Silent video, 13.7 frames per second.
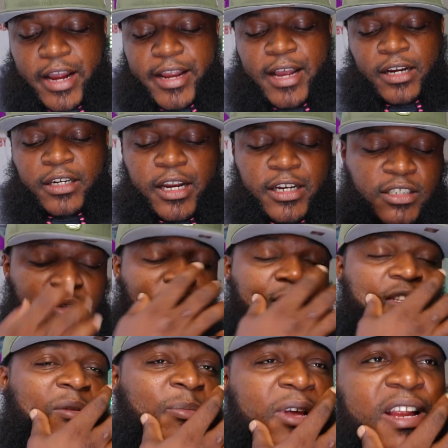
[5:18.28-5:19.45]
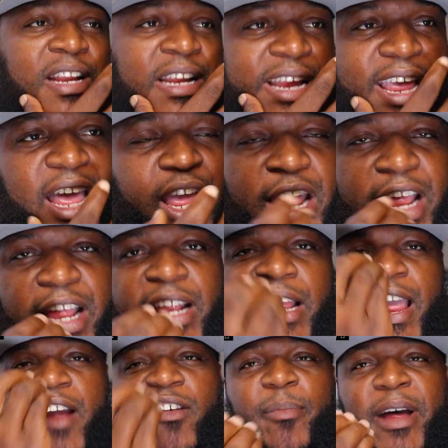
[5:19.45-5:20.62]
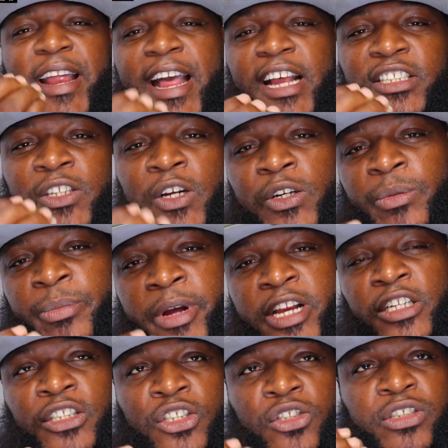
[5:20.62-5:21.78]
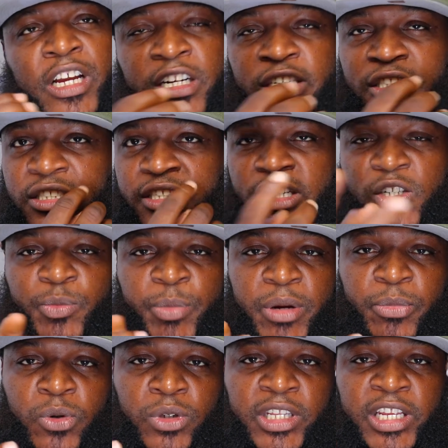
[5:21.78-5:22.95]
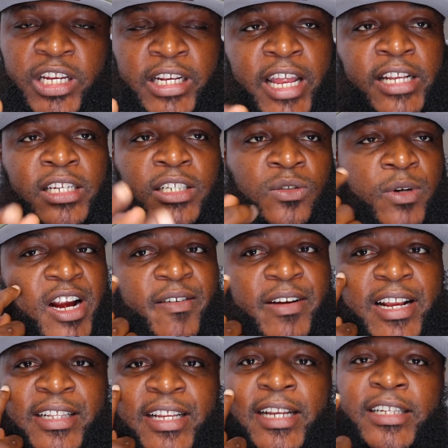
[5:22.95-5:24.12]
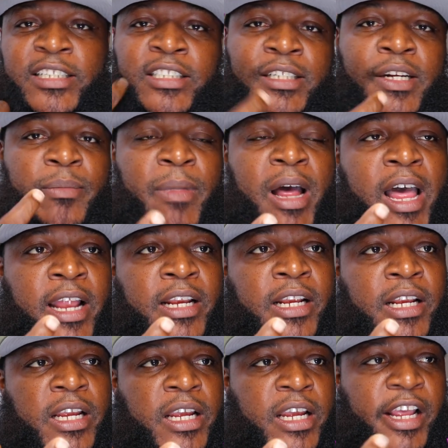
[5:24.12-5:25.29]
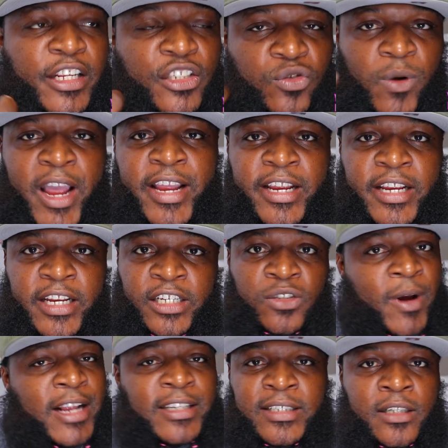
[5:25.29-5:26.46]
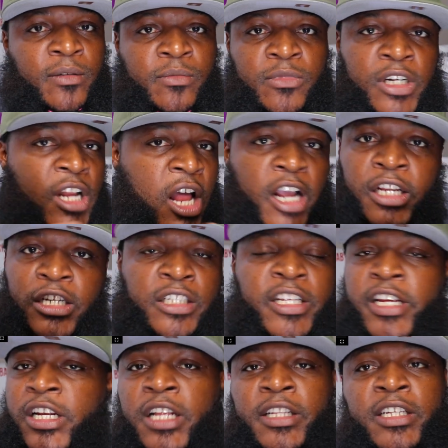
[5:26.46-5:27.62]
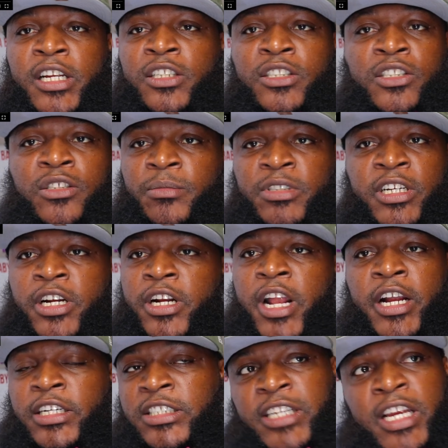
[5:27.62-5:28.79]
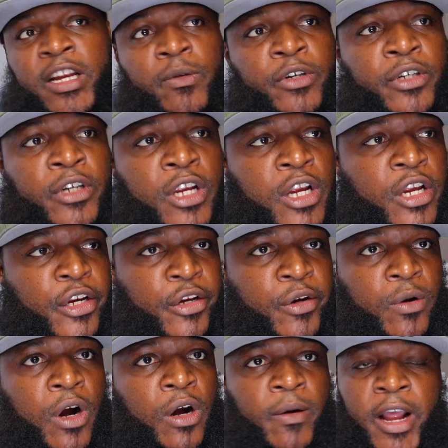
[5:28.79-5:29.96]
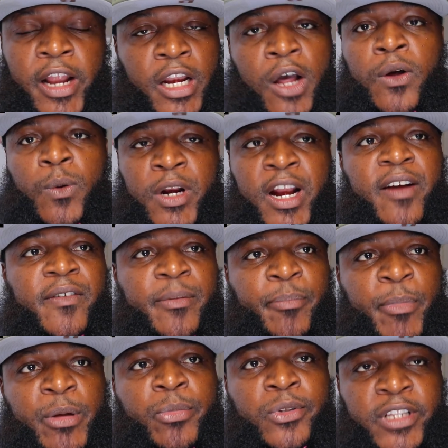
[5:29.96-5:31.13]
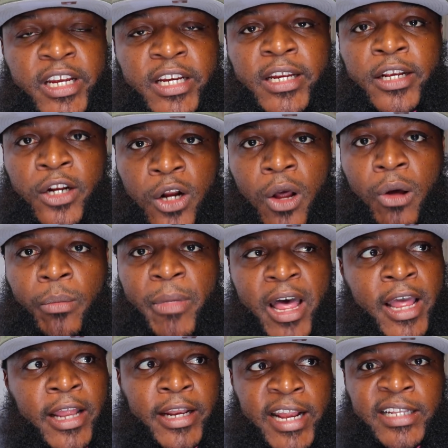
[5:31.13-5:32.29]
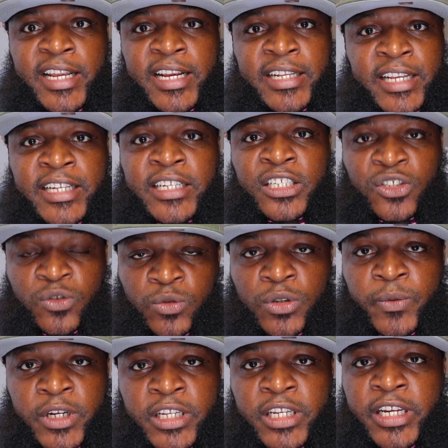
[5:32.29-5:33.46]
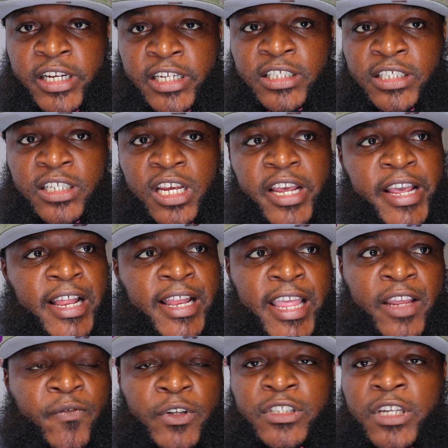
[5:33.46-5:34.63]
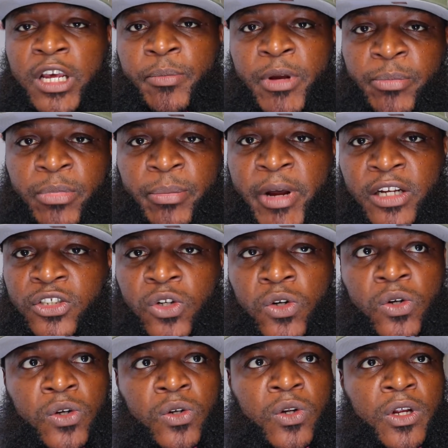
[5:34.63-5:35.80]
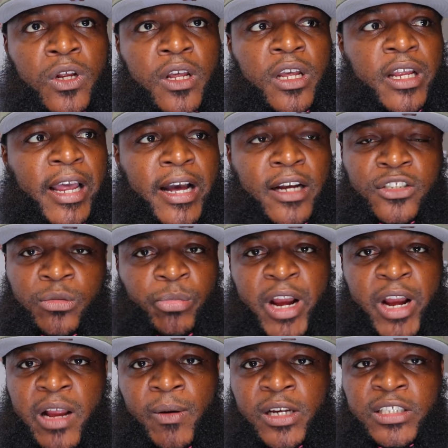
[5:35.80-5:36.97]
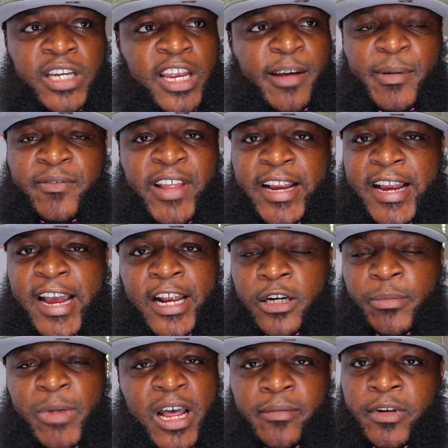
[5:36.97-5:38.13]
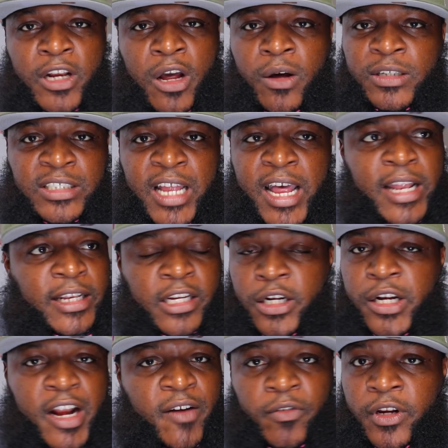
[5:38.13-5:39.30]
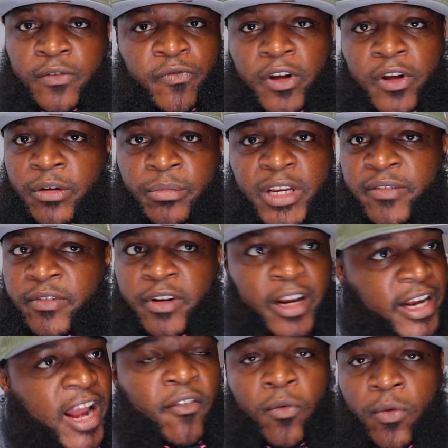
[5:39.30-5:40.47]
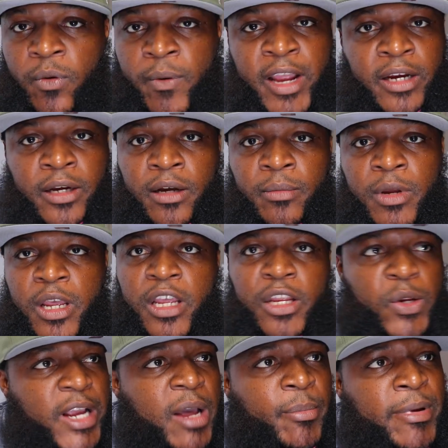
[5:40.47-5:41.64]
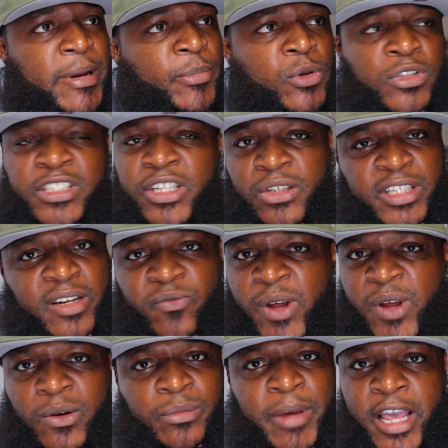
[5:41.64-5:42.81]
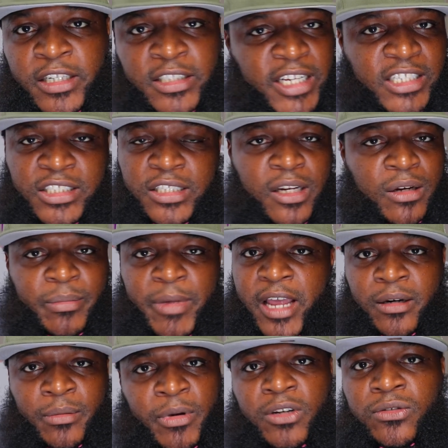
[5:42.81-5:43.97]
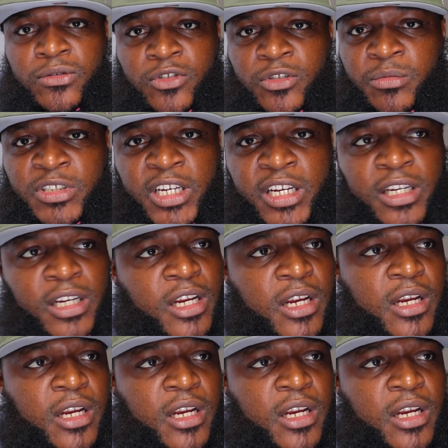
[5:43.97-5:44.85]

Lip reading: yeah, okay, so with the opinion, everybody has their own opinion, so you gotta understand, there's people who think like this. Whatever they think that's in their mind, it's right to them. They're not gonna think nothing else, you know what I'm saying? They're not gonna say, well, you are right. No, whatever the people think in their own mind, they think that that's what really it is. Like, if you tell people about school, how it's a brainwash camp, if they got in their mind but no it's not, then they're never gonna fucking believe it. They never will wake up. You got people who still think voting matters. That shit don't matter, bro. You know what I'm saying?